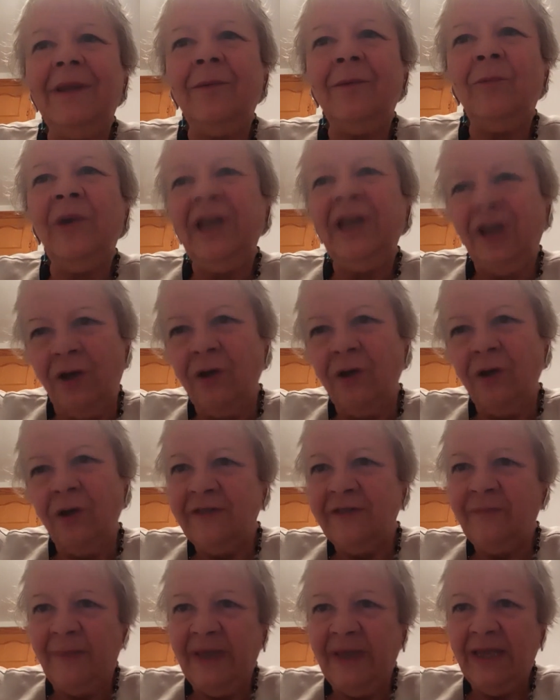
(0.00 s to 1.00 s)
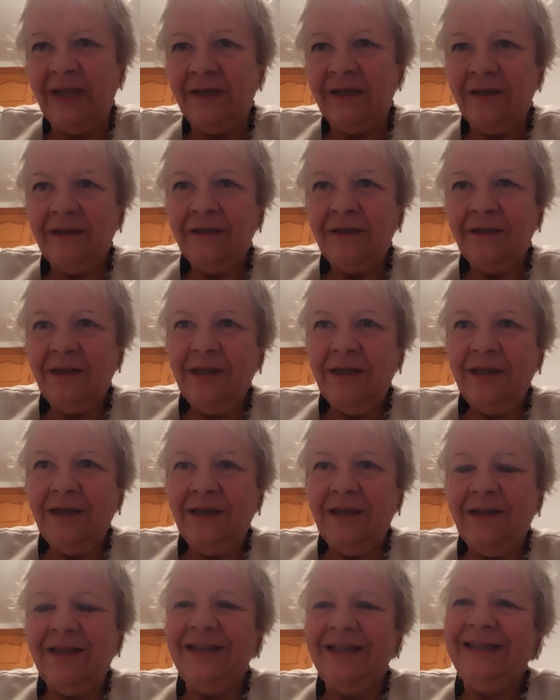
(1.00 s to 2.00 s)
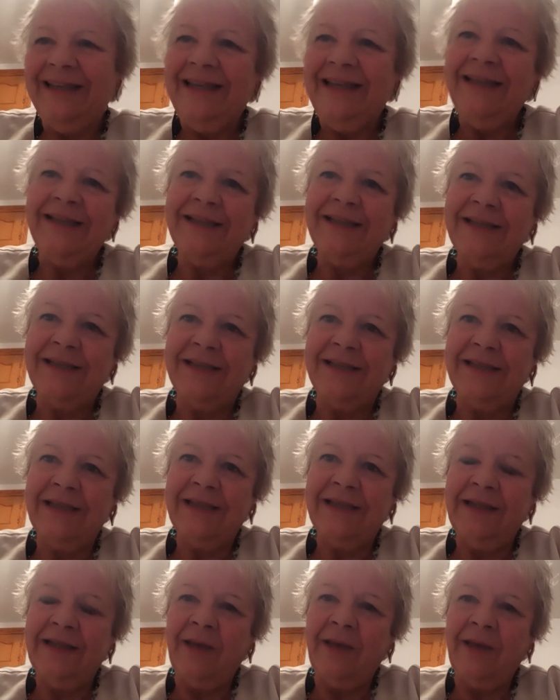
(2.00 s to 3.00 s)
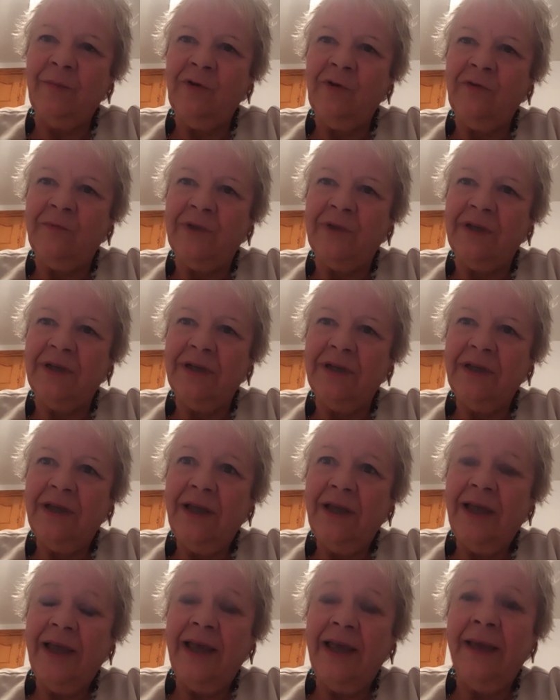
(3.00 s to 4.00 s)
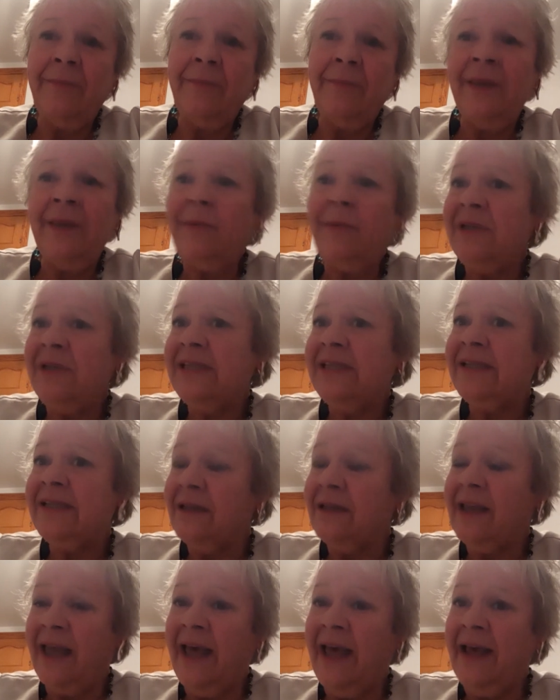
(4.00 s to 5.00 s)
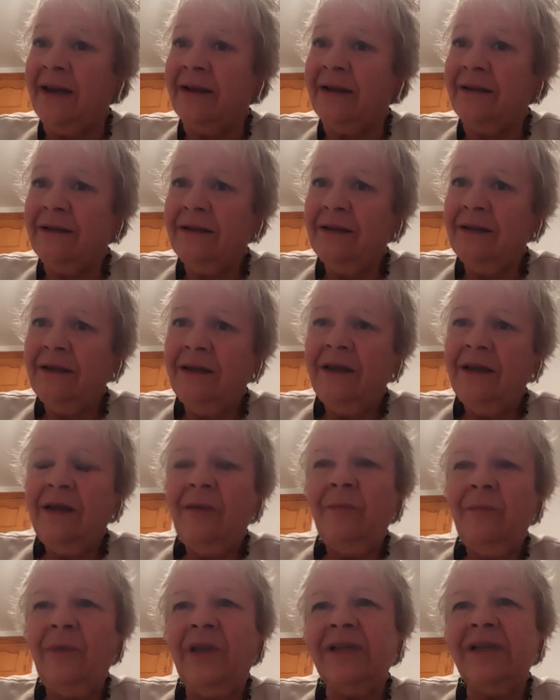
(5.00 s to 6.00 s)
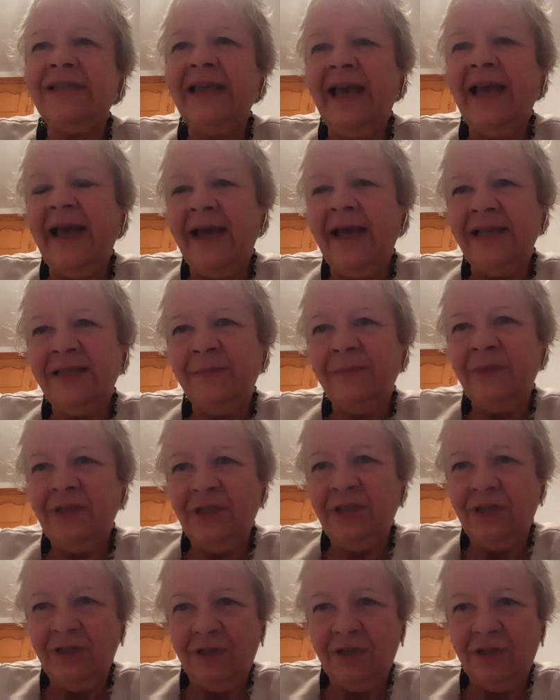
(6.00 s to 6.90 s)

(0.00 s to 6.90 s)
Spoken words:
We could have been the leaders in that movement, and maybe we still can, because it has been